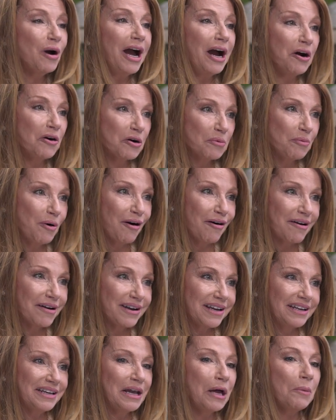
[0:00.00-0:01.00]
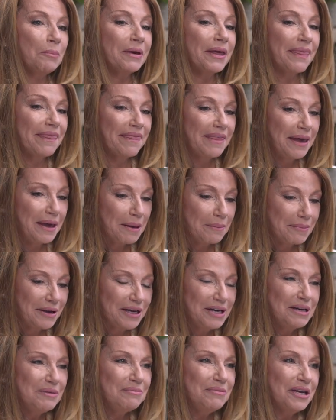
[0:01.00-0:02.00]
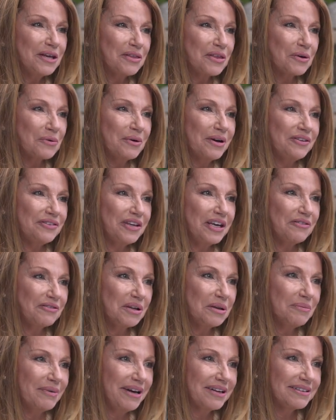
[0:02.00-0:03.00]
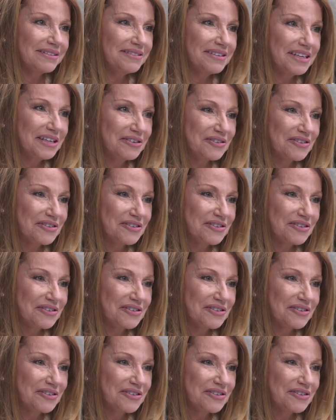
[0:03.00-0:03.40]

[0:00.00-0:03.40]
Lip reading: our part in helping them make their way safely back into the